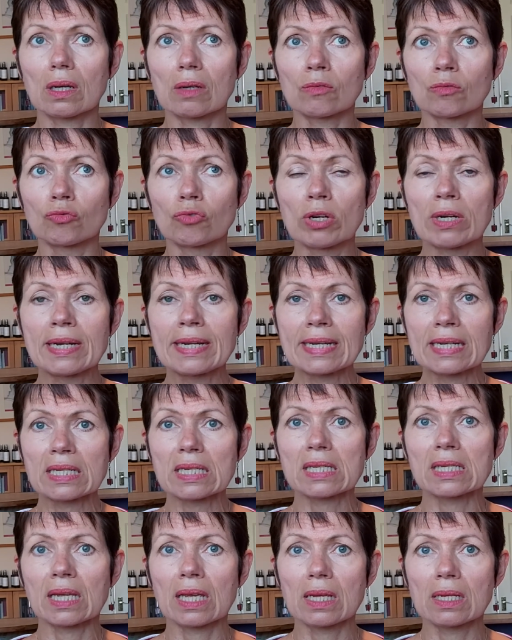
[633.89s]

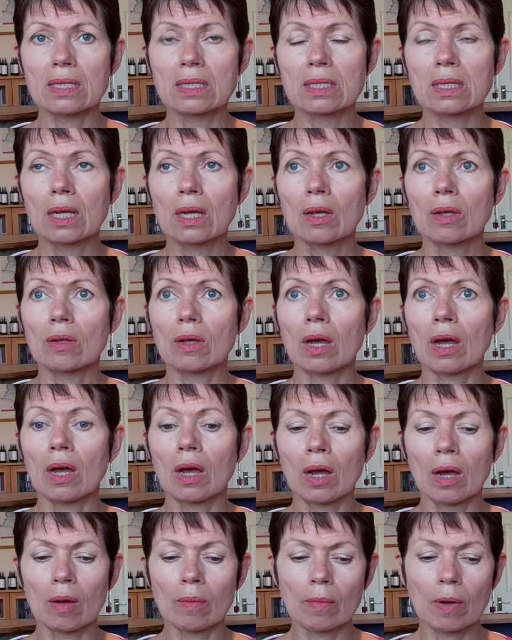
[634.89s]
releases
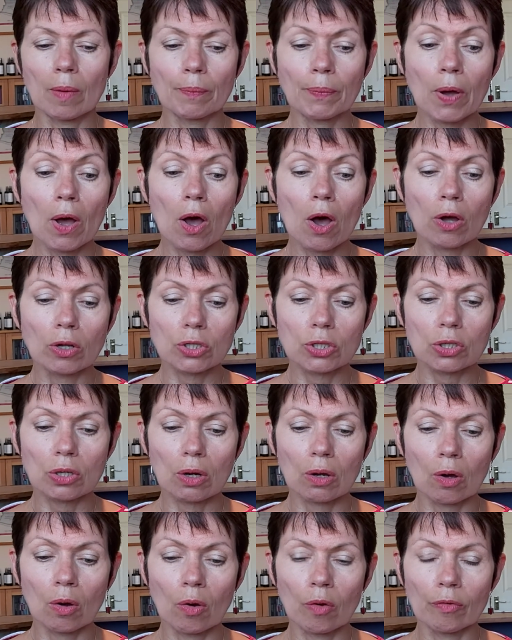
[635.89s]
part
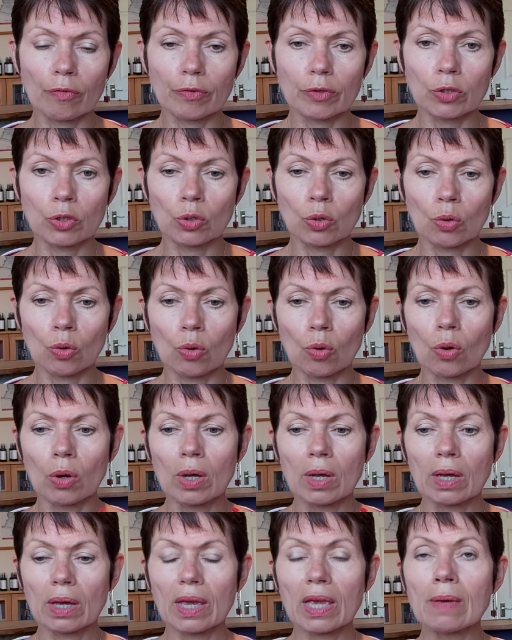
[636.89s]
of your
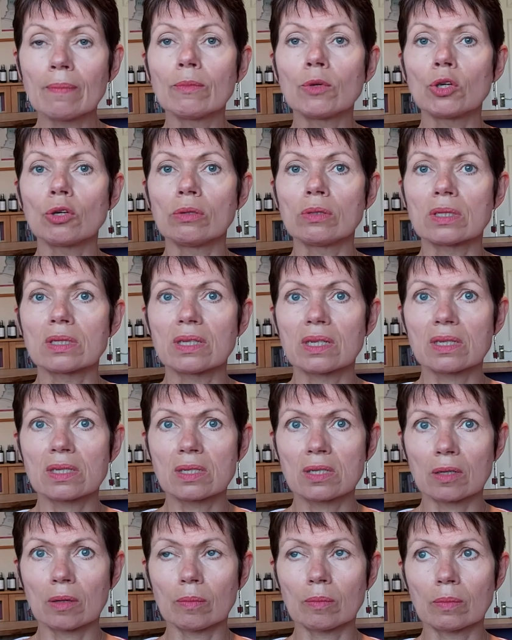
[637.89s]
immune
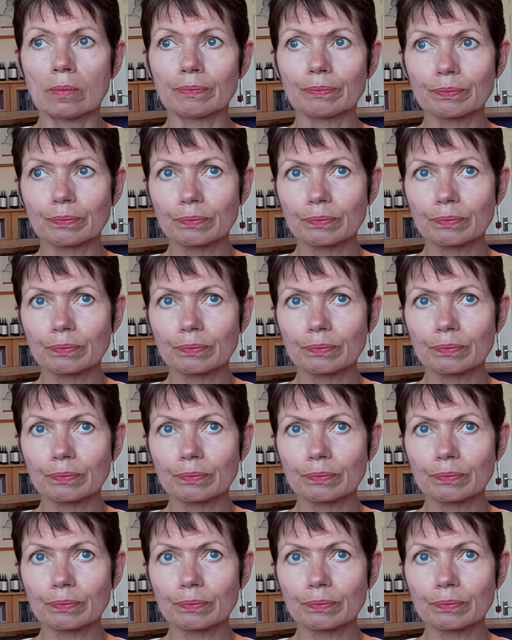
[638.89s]
system.